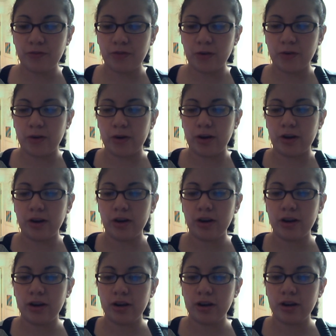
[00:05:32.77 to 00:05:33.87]
for
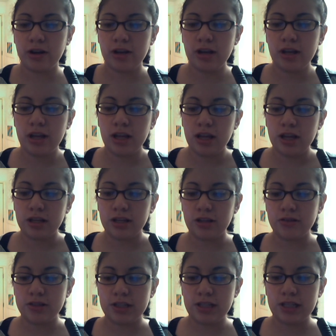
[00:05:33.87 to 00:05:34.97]

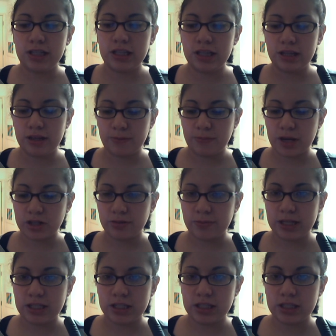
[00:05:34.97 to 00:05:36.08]
using the
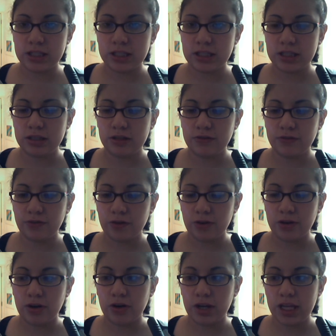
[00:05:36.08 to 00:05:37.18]
measurements
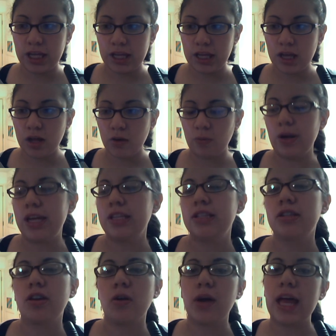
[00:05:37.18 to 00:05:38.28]
for your
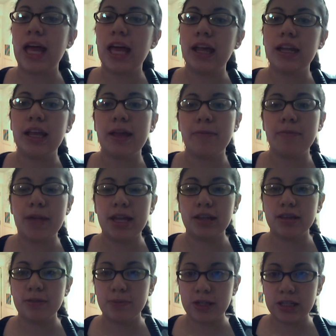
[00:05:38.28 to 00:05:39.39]
waist, go ahead and
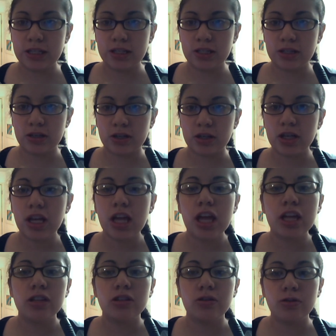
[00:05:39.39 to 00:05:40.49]
make the pleated skirt.
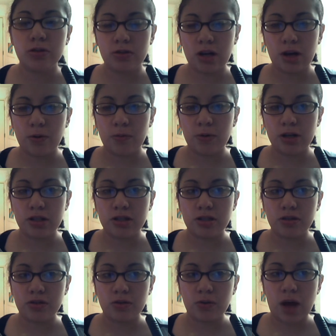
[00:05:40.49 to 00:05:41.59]
You do not want
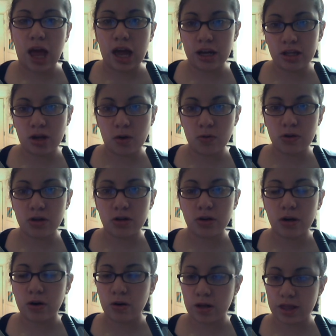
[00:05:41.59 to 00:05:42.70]
to add a yoke
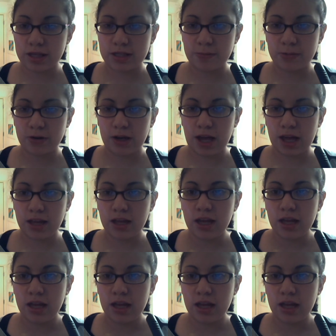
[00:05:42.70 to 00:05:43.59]
or the zipper yet.